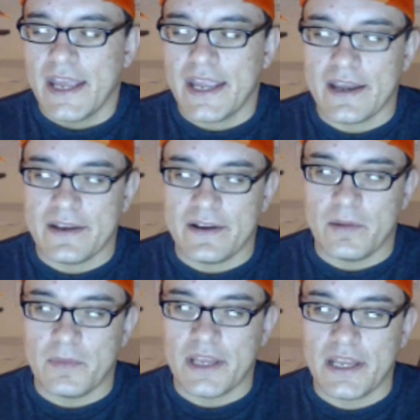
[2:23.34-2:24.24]
And
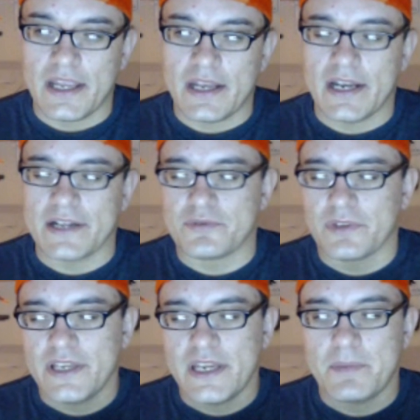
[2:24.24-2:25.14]
it's
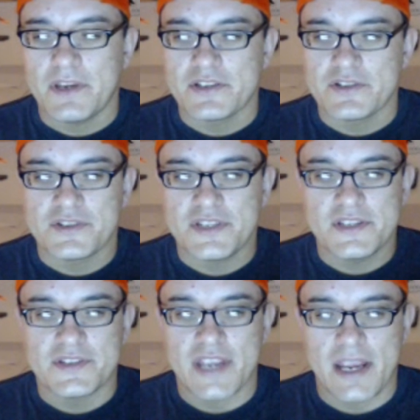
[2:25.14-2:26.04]
really neat, because you see
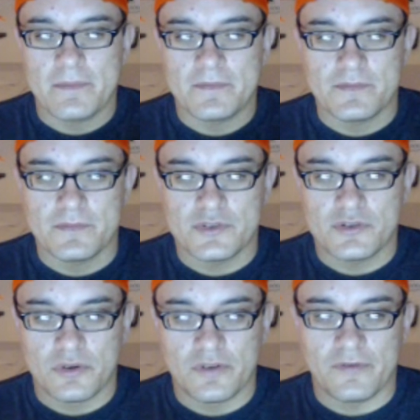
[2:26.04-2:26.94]
the same
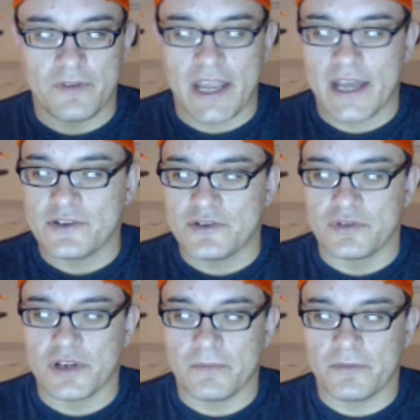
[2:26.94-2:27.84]
sort of
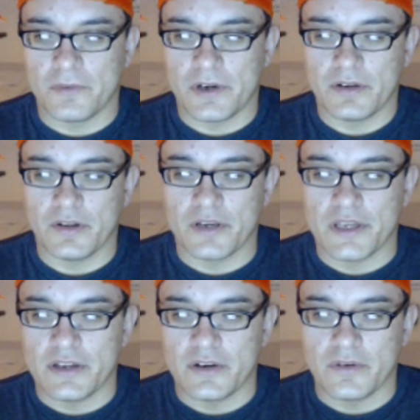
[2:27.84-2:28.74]
attitude come from Hiruluk.
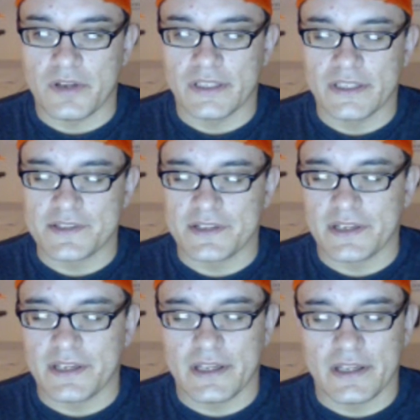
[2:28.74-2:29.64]
Listen,
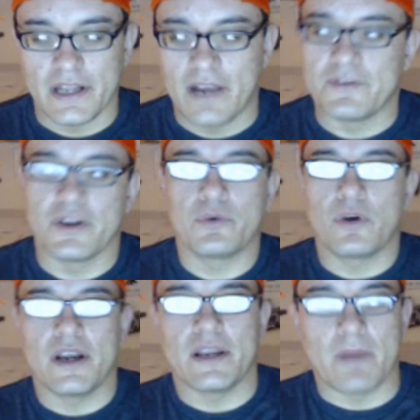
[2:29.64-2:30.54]
I've done
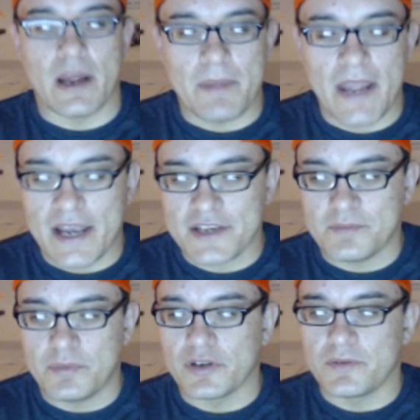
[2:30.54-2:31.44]
wrong in my
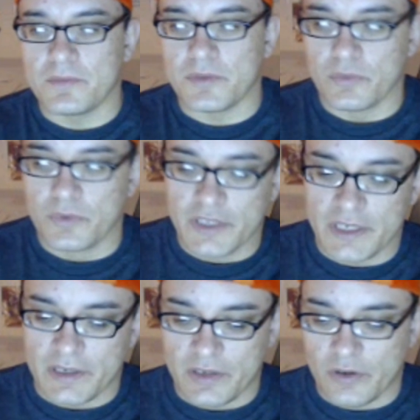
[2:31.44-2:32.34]
past, but
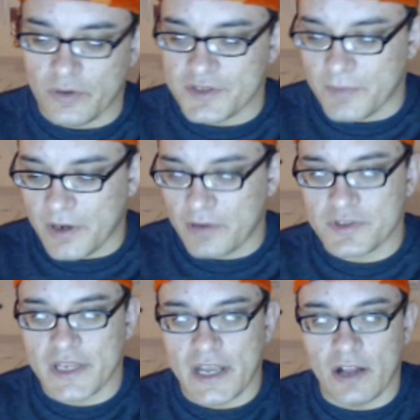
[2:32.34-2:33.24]
really, it's
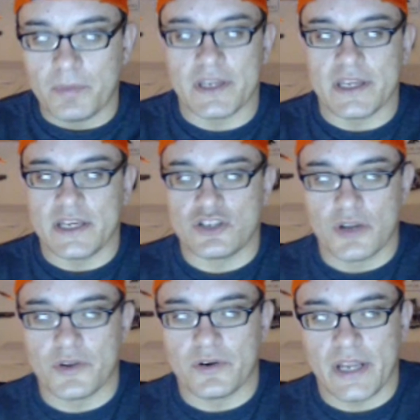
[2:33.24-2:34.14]
about helping each
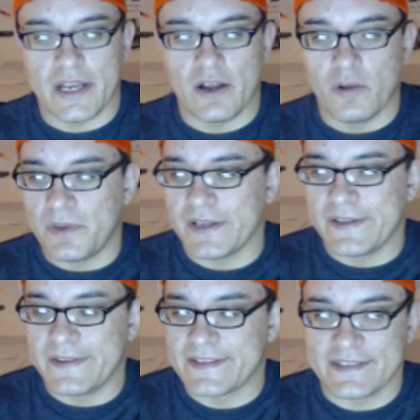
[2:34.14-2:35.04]
other and
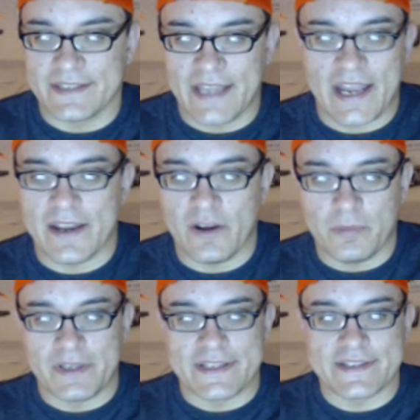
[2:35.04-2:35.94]
helping this land,
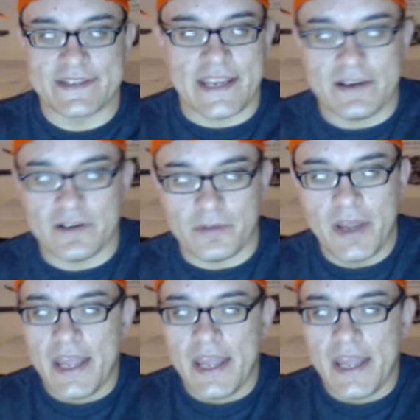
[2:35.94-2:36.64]
helping this kingdom.